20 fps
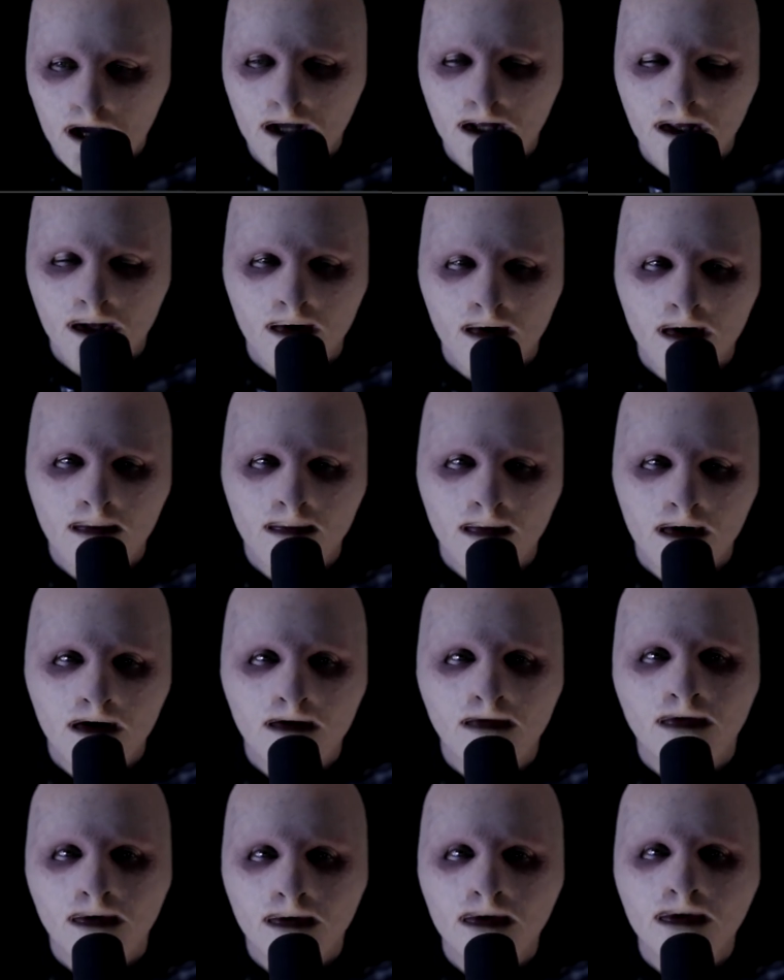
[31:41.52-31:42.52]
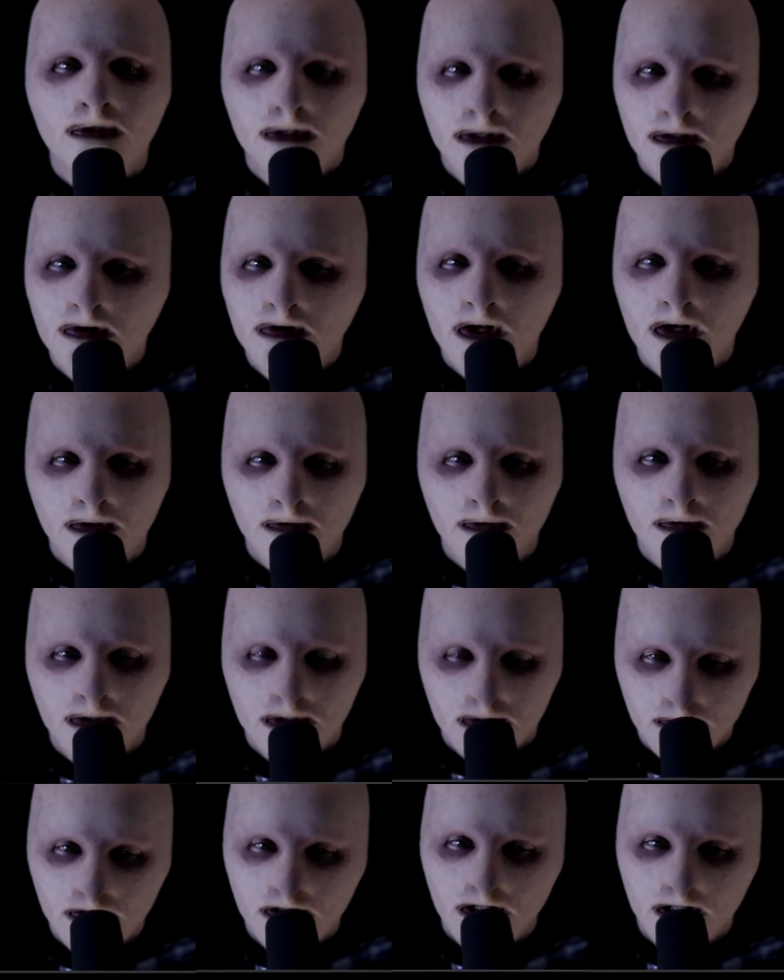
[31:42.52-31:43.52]
And there had been a few successful
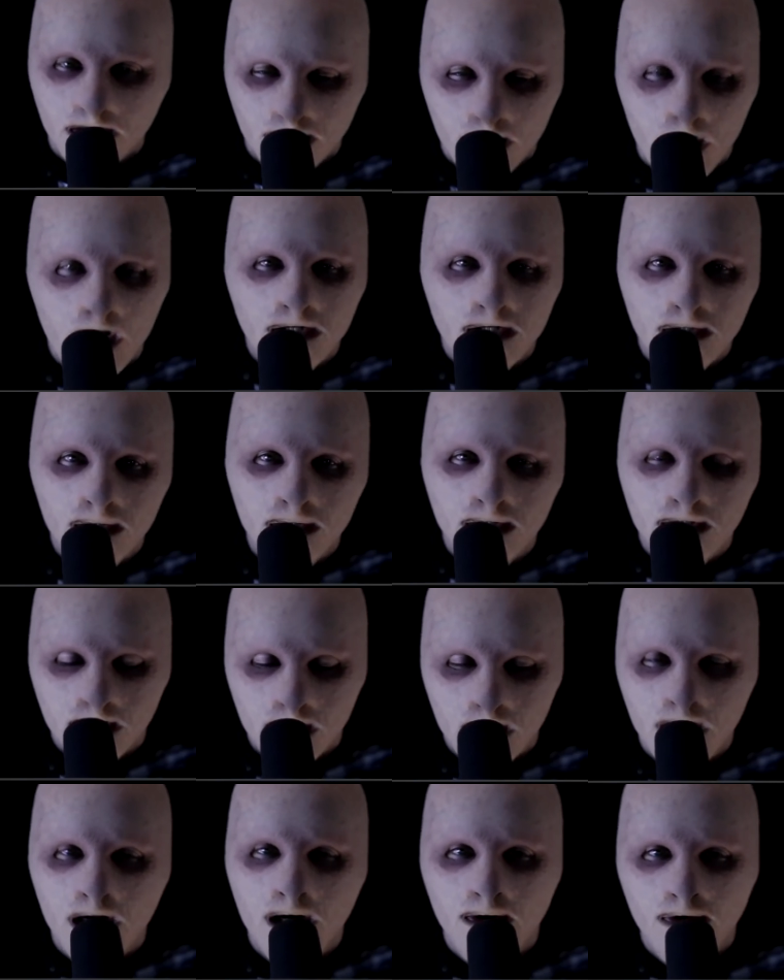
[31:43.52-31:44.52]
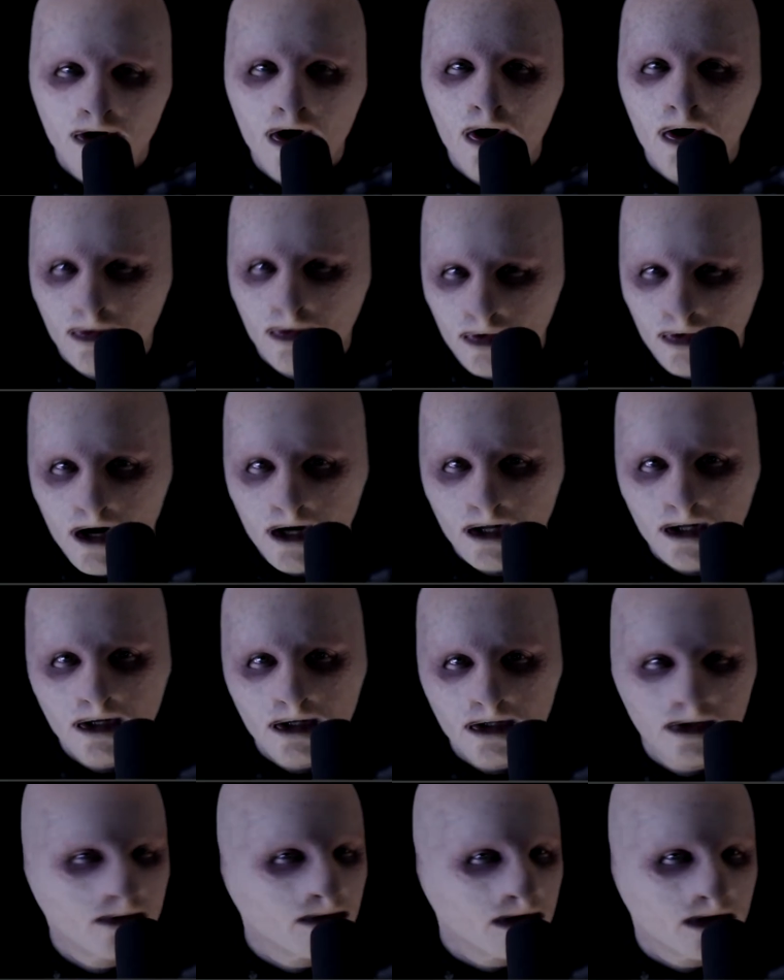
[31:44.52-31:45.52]
civilian lawsuits in that area already
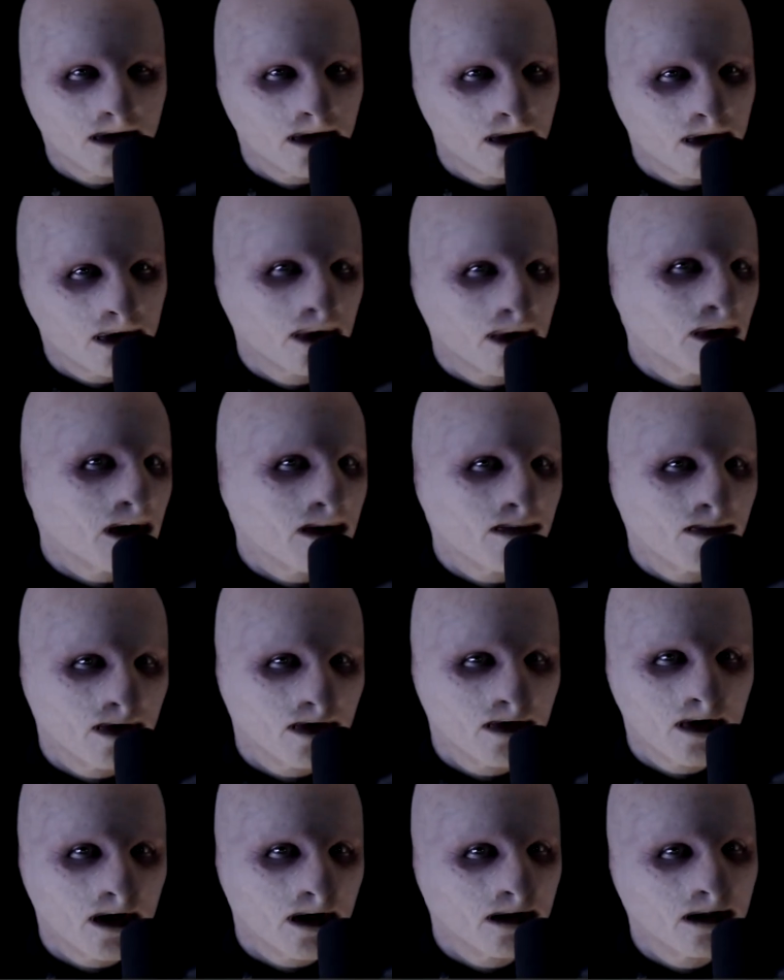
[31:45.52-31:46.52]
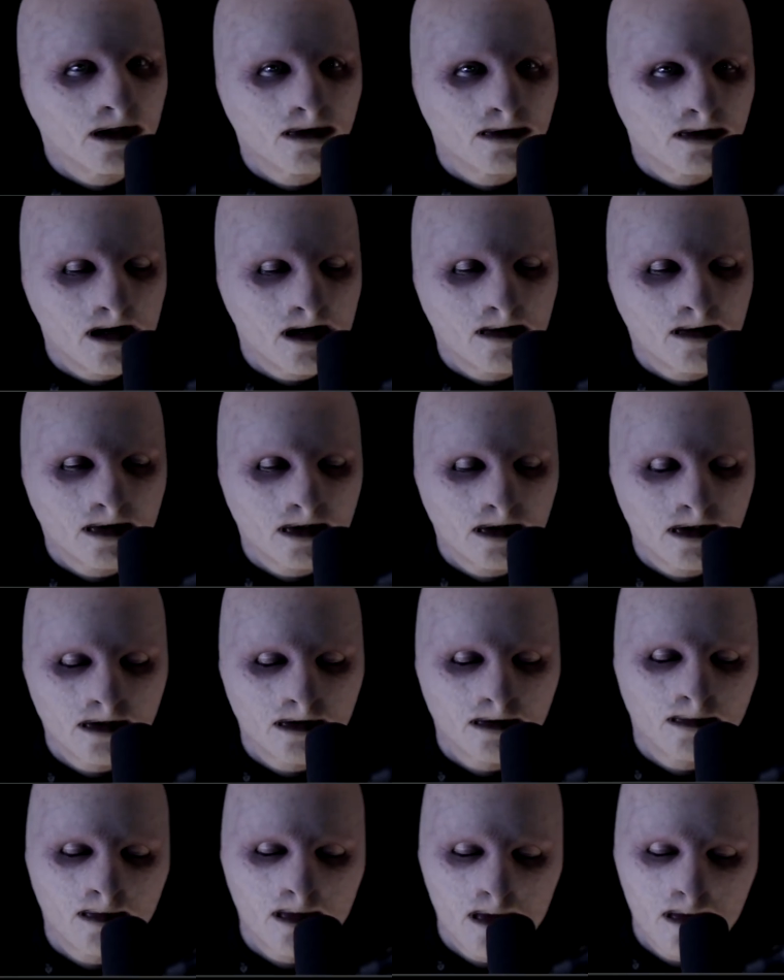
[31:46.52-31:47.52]
because it was a corrupt fucking little town
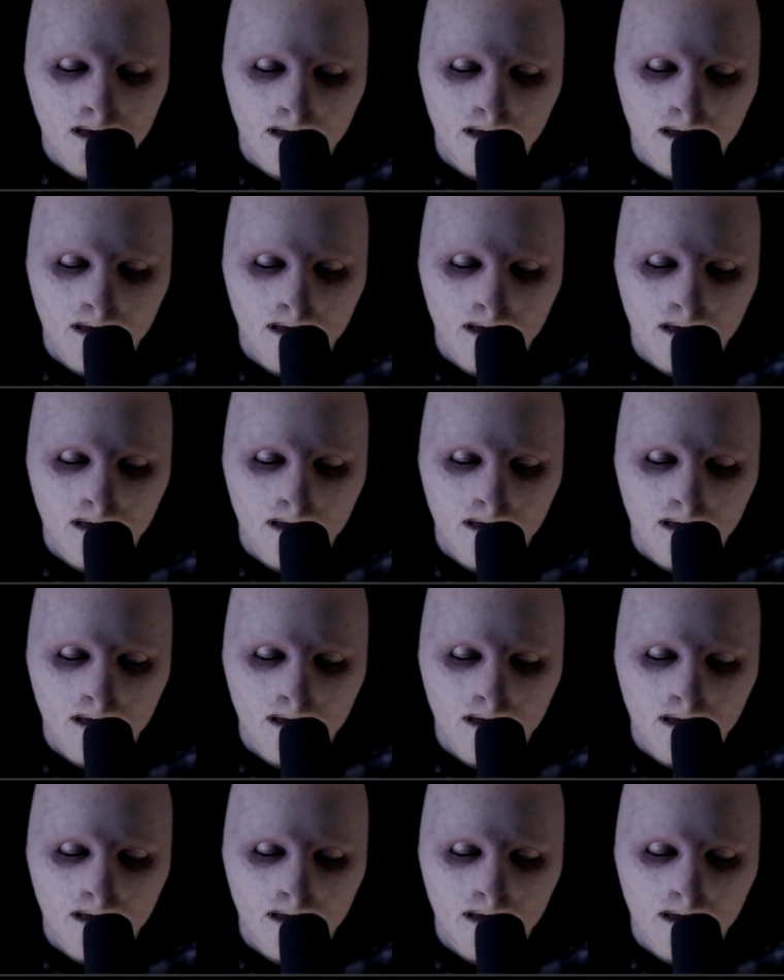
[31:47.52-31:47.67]
system.